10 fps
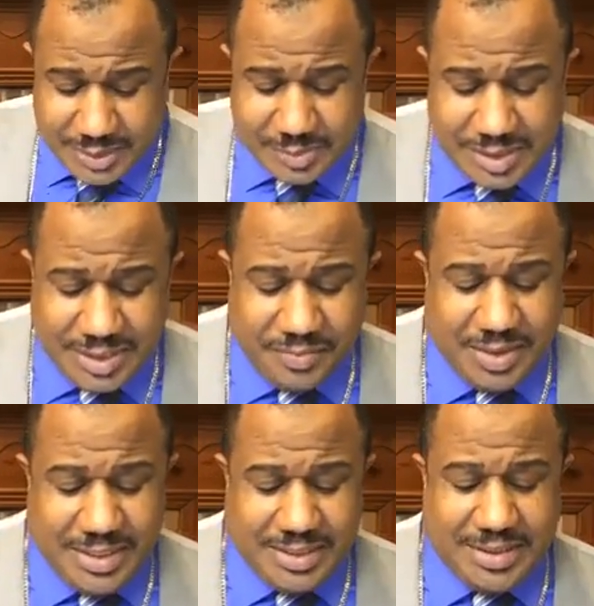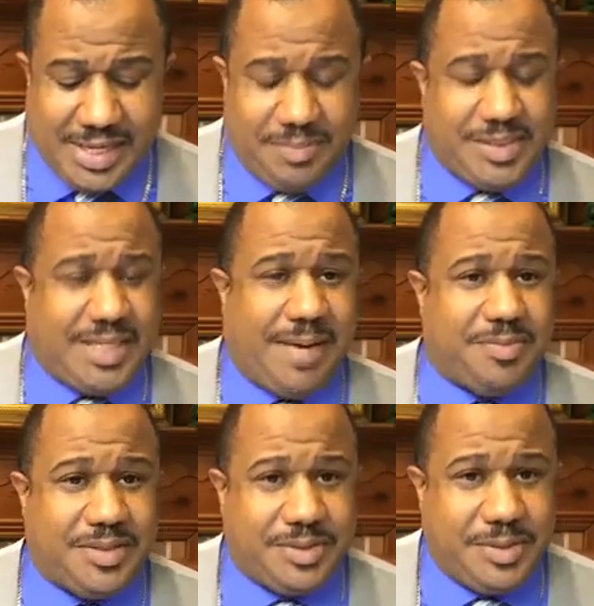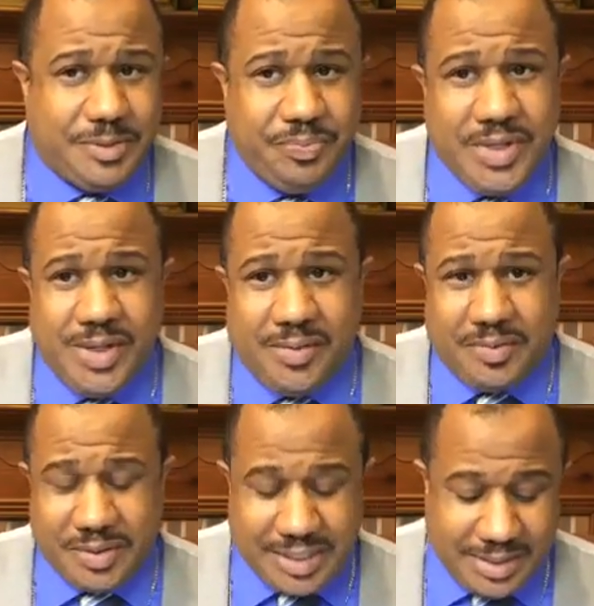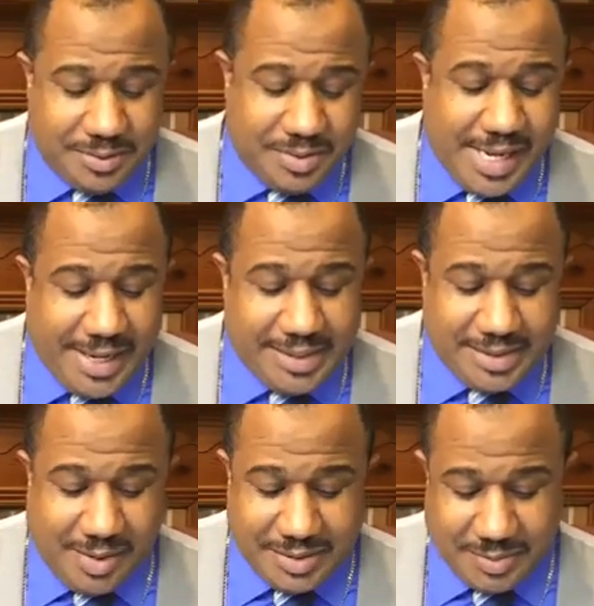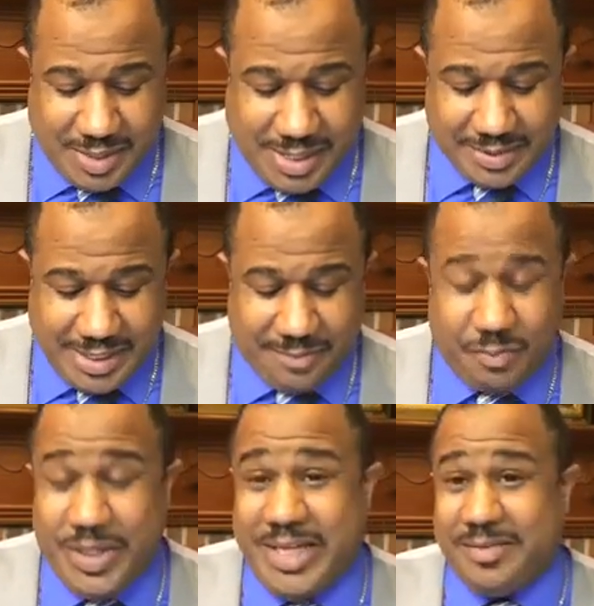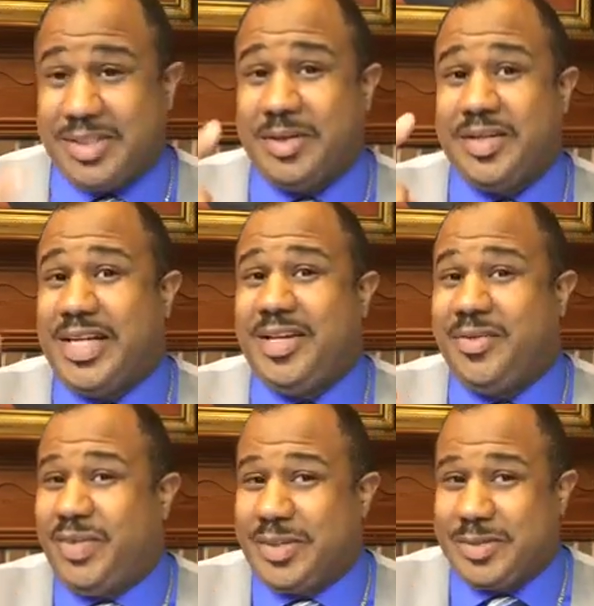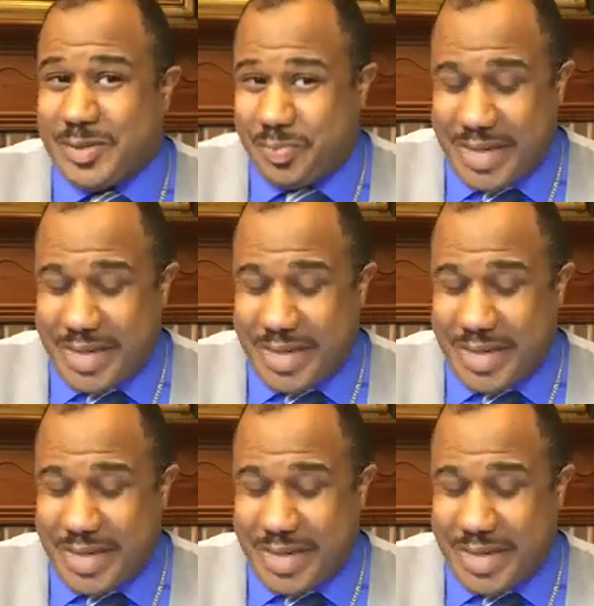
Specifically, James chapter 2, verse 8 through 9 talks about that. We give certain individuals a